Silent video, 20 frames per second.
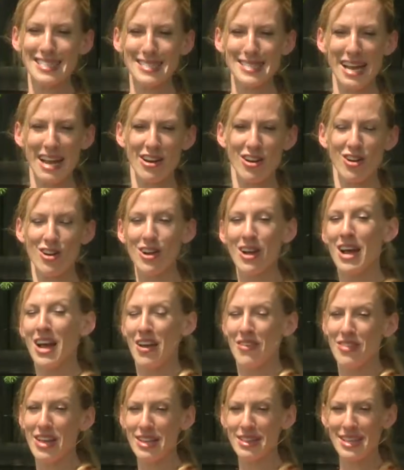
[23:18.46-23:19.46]
center,
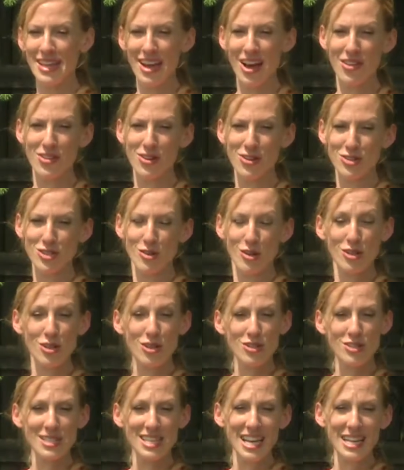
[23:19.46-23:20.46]
then the other. So it
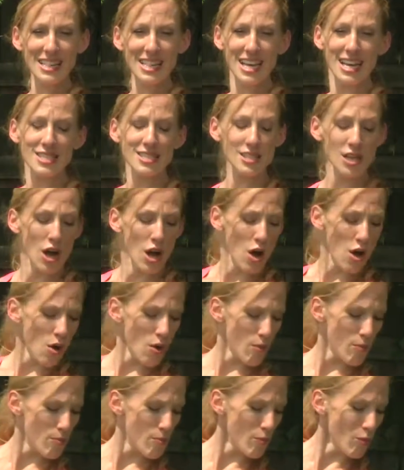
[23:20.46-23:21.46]
looks like this,
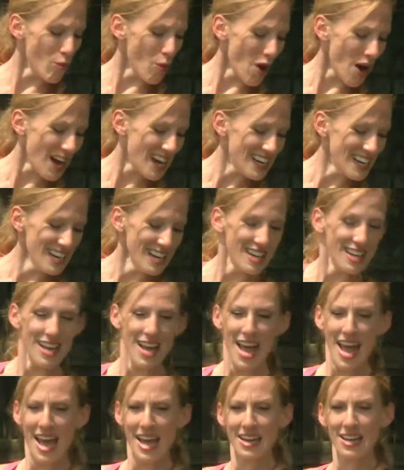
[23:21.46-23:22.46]
1
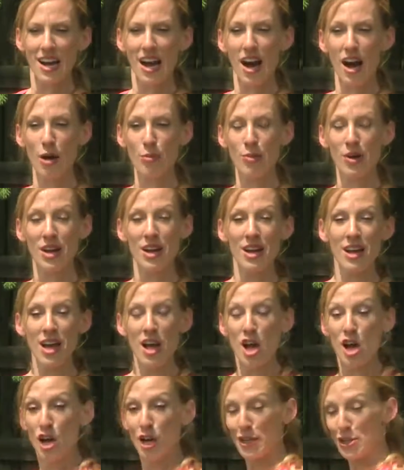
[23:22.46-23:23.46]
and up,
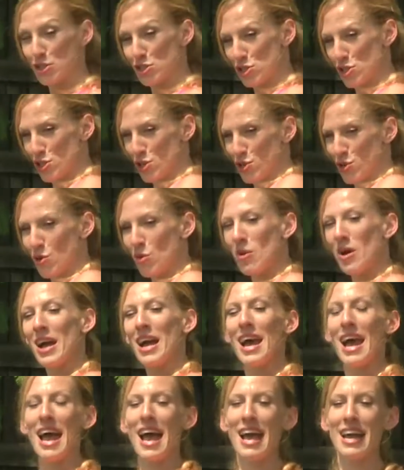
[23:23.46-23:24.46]
2
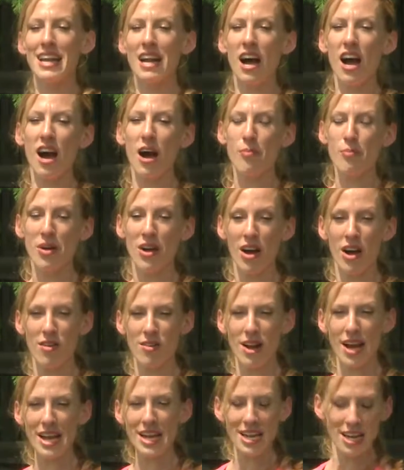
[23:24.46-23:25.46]
and up, all
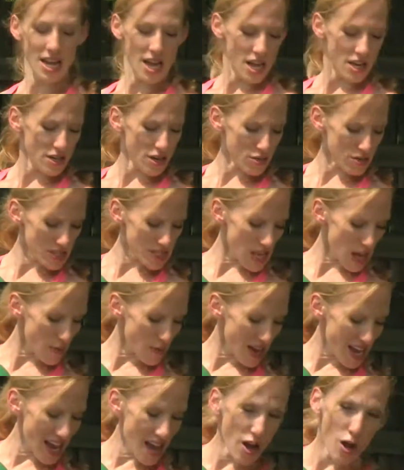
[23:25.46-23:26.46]
right? Notice how
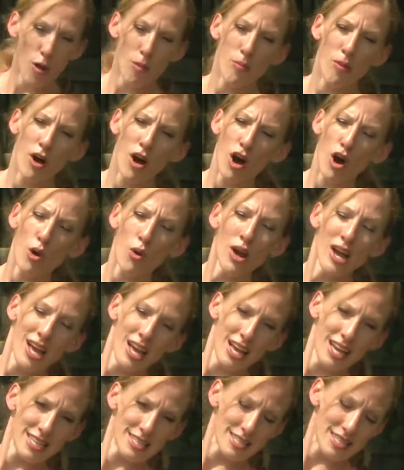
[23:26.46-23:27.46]
my elbow
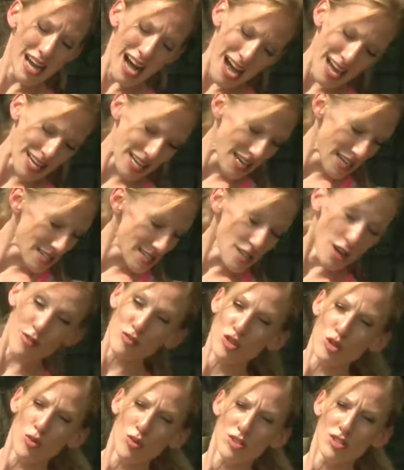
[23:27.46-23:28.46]
is guiding itself
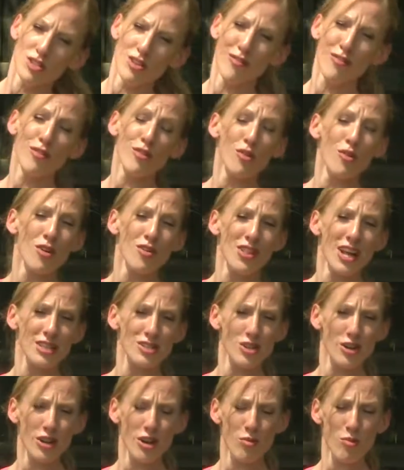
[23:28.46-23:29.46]
towards the floor. That's
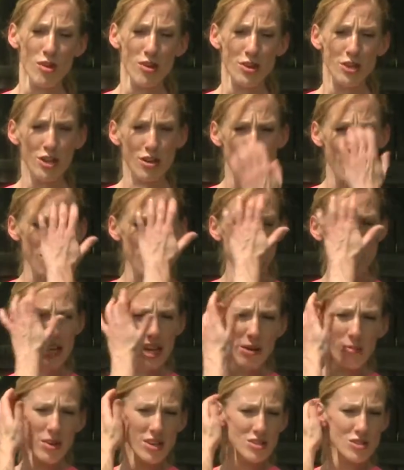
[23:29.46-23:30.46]
gonna work your
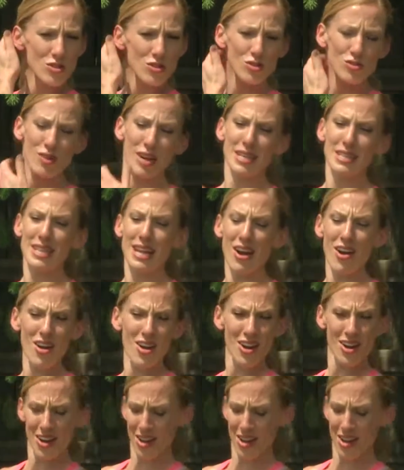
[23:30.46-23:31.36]
oblique muscles right there.